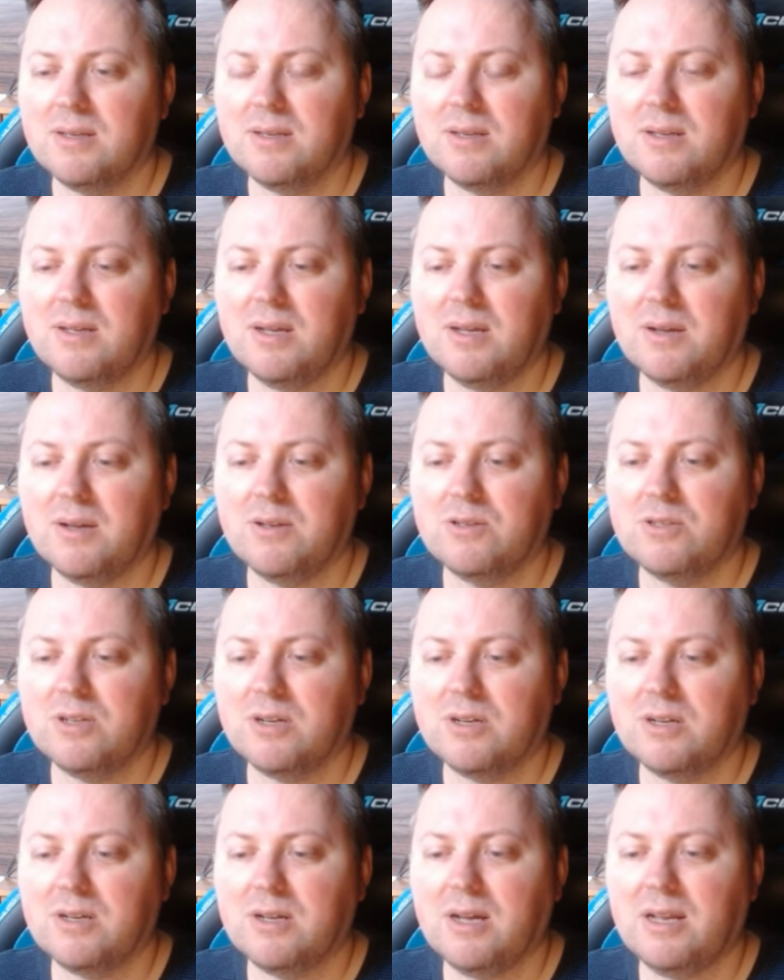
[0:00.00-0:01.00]
it
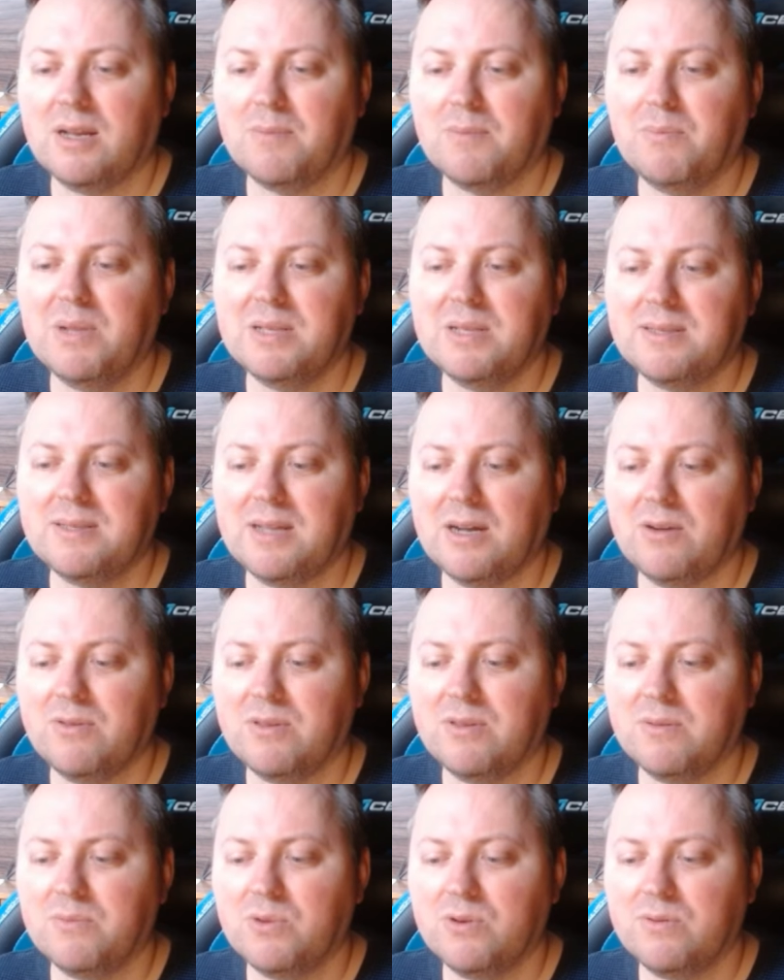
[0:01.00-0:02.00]
kind of blitzed out
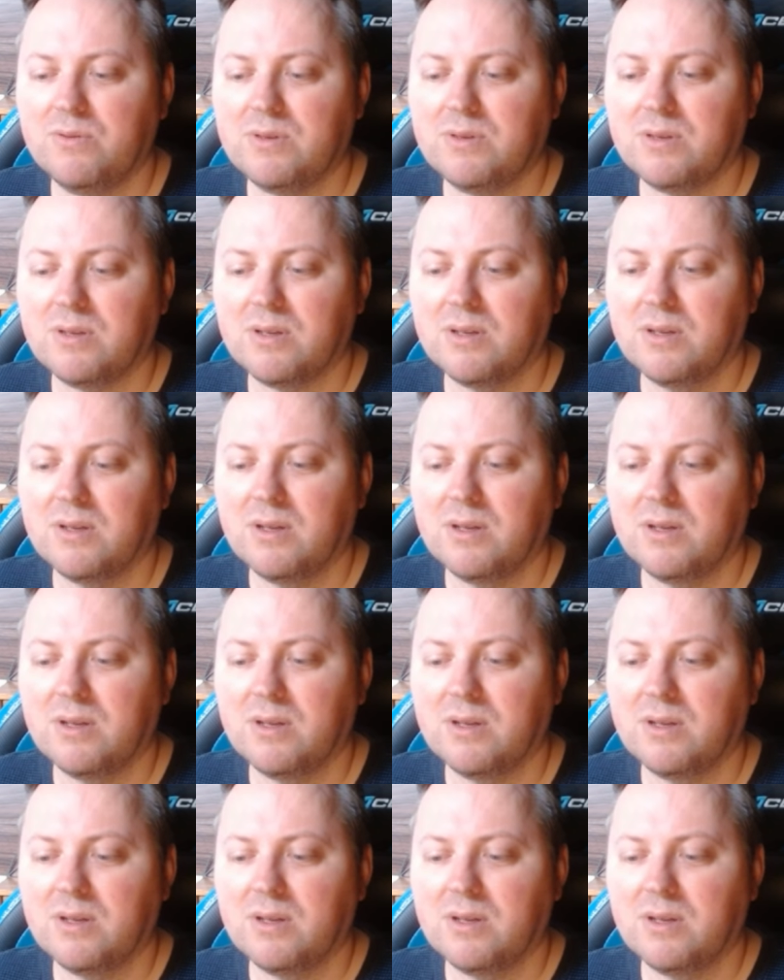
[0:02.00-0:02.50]
the moves.